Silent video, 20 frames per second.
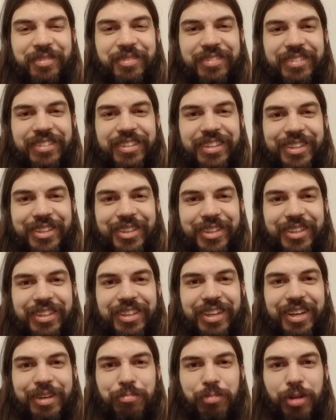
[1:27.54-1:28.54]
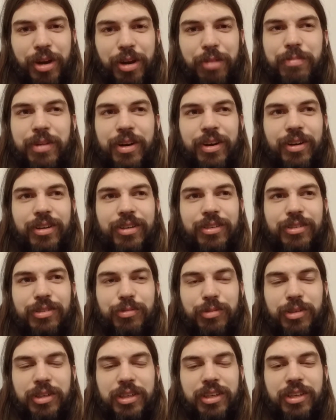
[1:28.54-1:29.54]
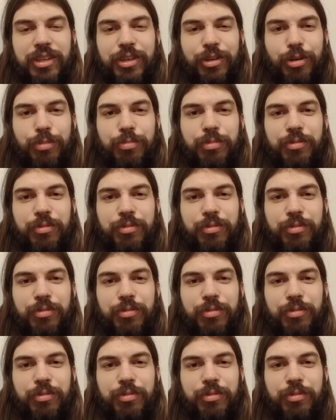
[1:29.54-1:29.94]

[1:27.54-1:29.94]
It took a lot of brain power. I was working in a group